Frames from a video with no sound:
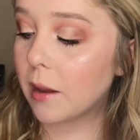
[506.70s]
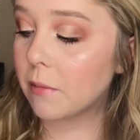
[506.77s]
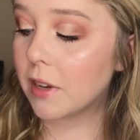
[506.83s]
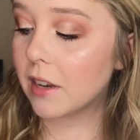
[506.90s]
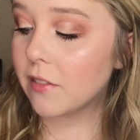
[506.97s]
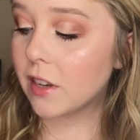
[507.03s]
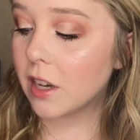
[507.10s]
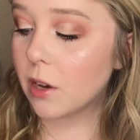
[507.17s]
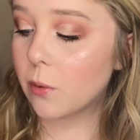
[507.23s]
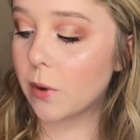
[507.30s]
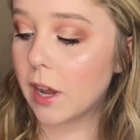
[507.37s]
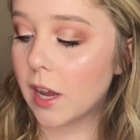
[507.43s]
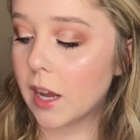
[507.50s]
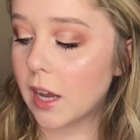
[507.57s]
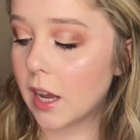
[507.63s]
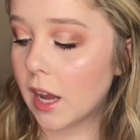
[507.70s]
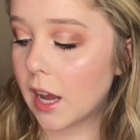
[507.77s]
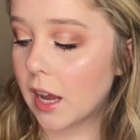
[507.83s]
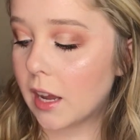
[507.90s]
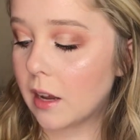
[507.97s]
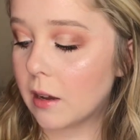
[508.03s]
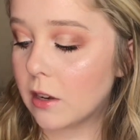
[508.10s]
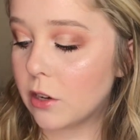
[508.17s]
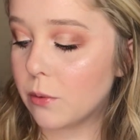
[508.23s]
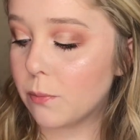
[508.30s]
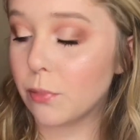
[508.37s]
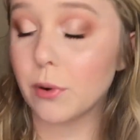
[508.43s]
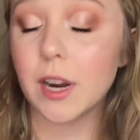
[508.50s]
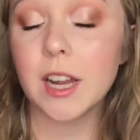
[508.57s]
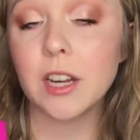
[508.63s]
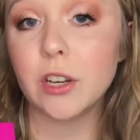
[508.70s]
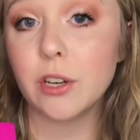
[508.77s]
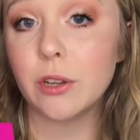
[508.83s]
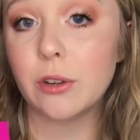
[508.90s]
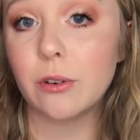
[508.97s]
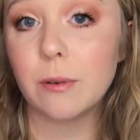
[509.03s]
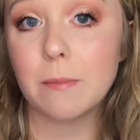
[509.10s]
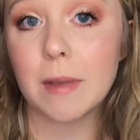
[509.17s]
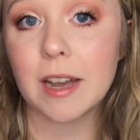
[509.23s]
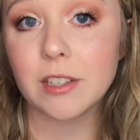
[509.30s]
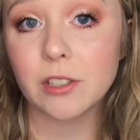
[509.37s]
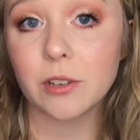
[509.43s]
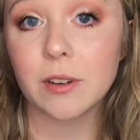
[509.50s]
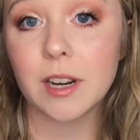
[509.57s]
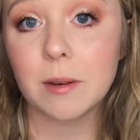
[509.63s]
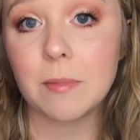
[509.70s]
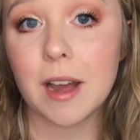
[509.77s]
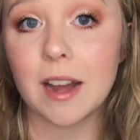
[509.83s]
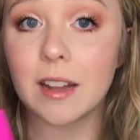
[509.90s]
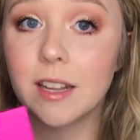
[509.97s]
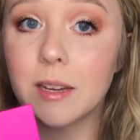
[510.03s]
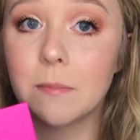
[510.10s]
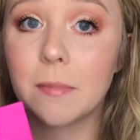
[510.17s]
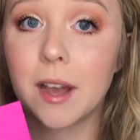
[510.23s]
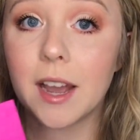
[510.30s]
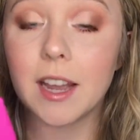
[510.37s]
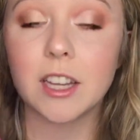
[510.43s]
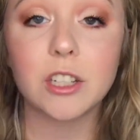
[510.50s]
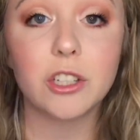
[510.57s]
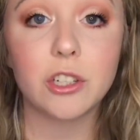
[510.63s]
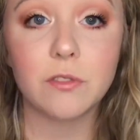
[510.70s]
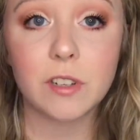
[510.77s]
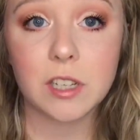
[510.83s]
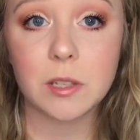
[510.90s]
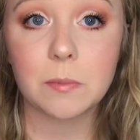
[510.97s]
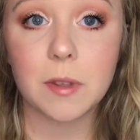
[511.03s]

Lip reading: am giving away a brand new masquerade palette by Juvia's